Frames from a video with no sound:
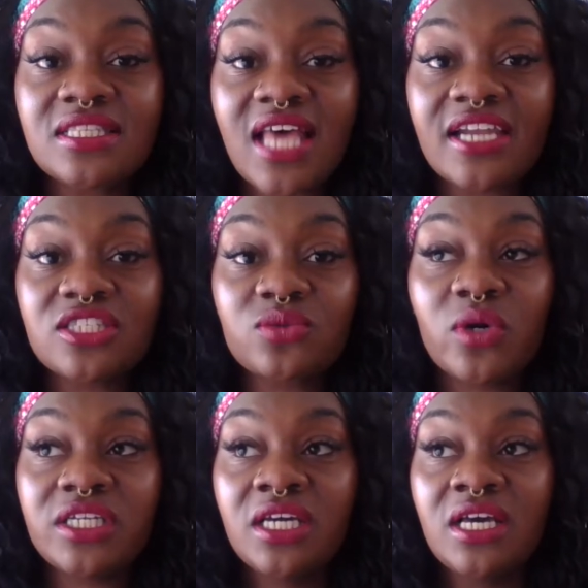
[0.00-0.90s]
And that is
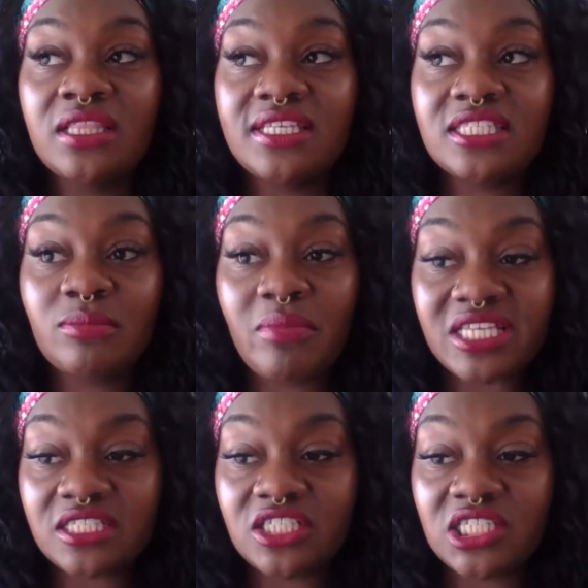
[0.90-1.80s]
what this
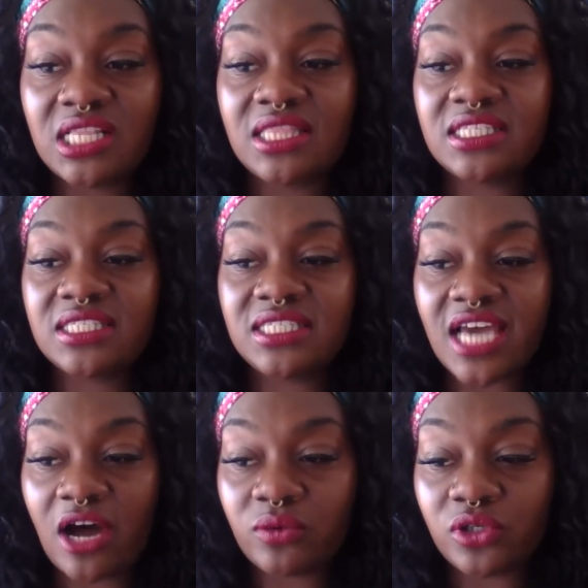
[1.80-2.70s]
message and this
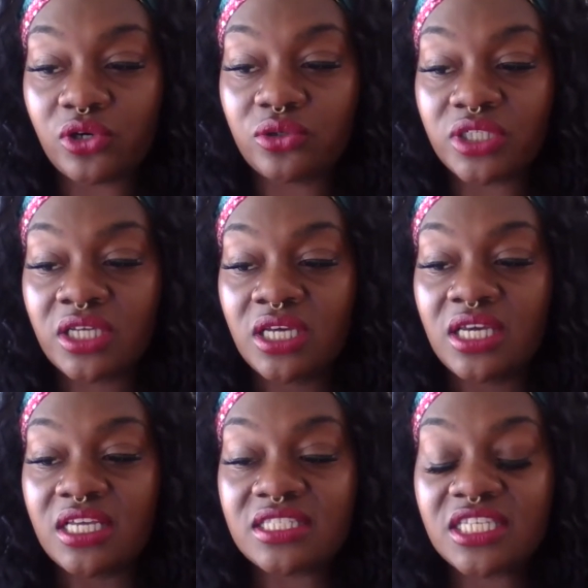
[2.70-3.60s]
download
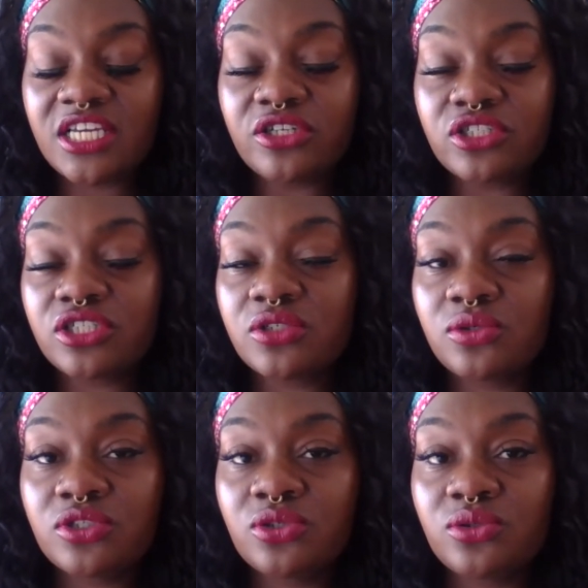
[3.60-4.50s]
is here
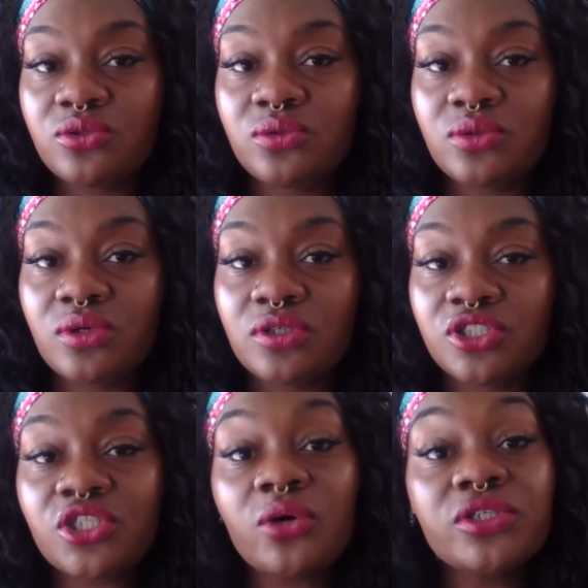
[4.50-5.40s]
to
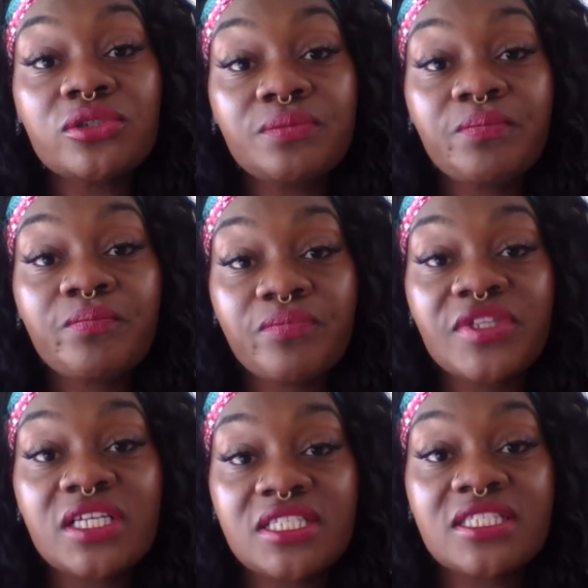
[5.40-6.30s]
show you,
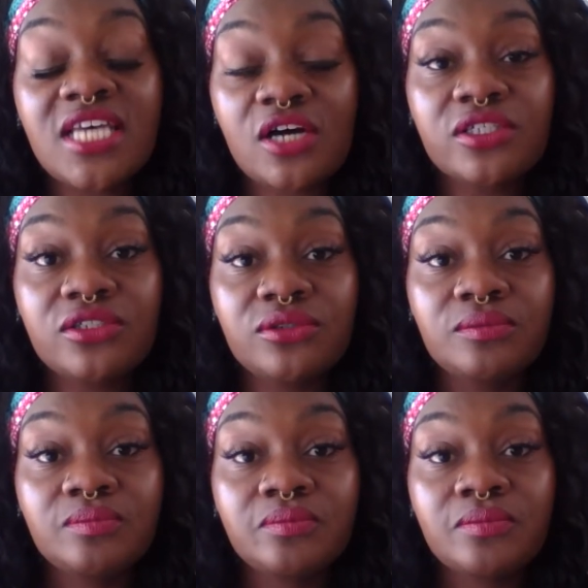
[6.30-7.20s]
to tell you.
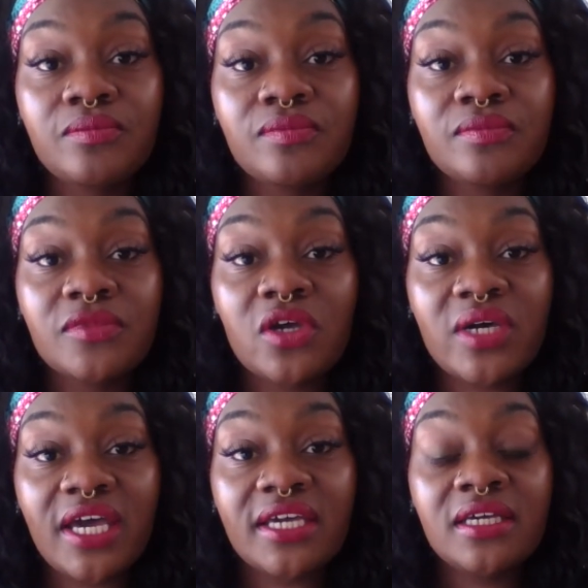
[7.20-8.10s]

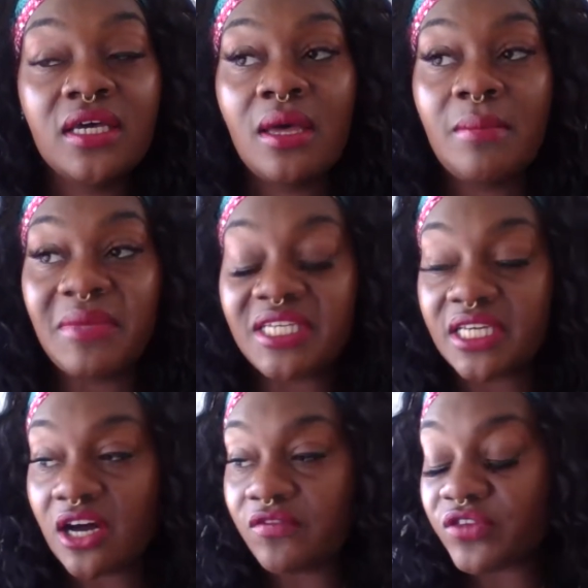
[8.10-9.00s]
Okay?
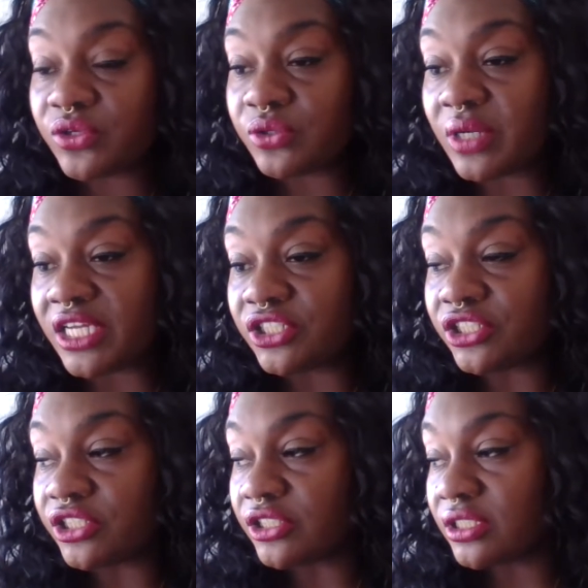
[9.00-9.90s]
Many of you in
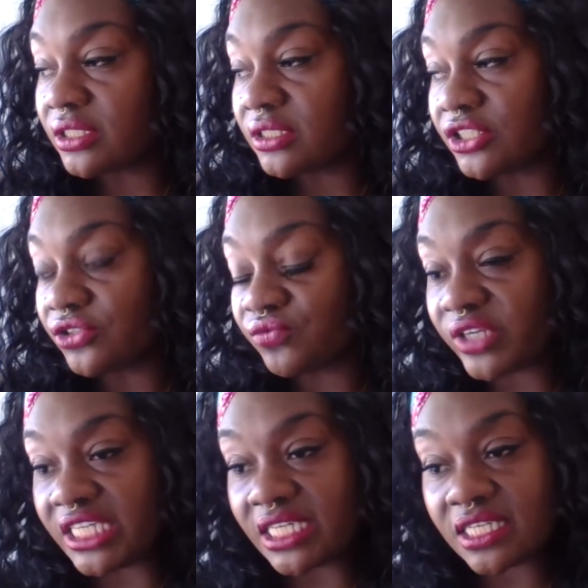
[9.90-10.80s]
your
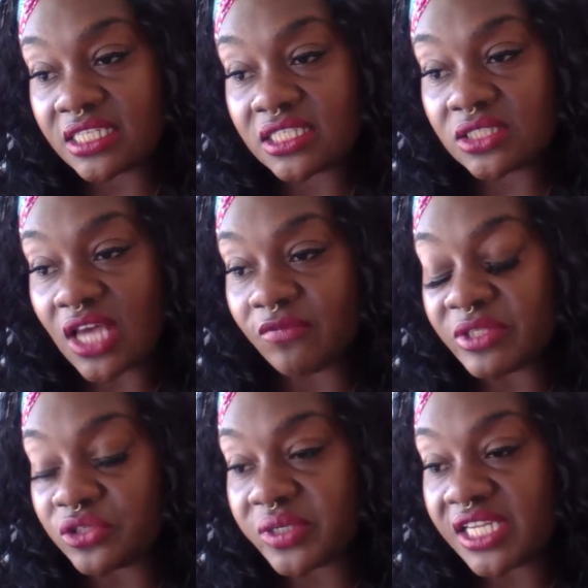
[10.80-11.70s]
readings, I've
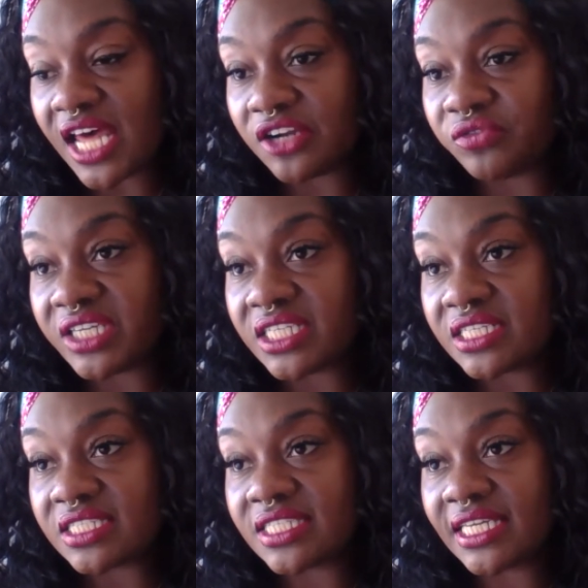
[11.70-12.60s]
been doing a lot of
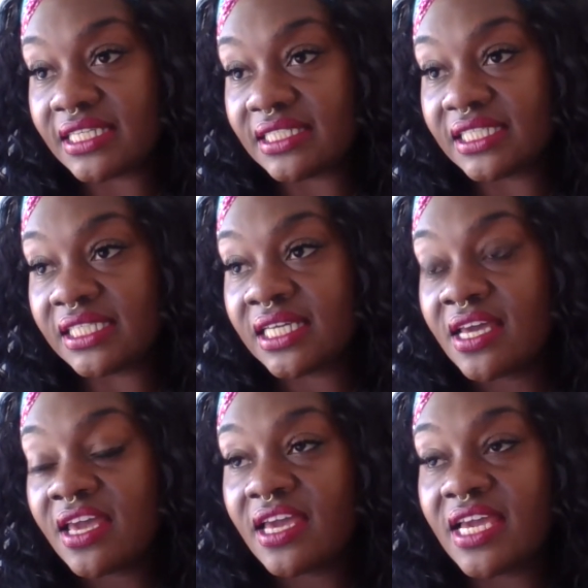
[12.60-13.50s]
readings lately,
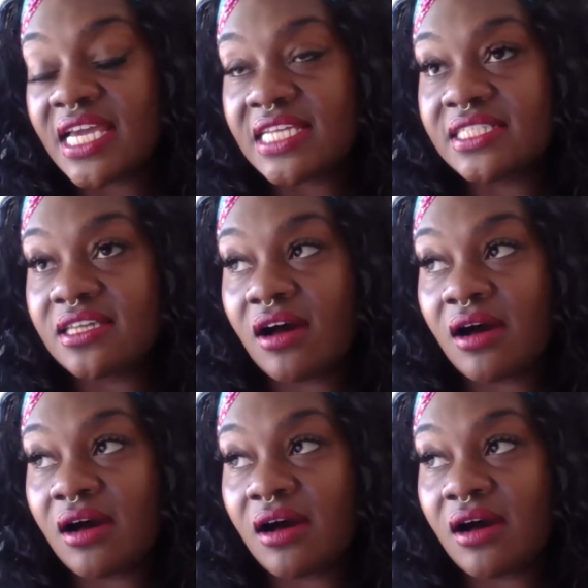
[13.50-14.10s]
and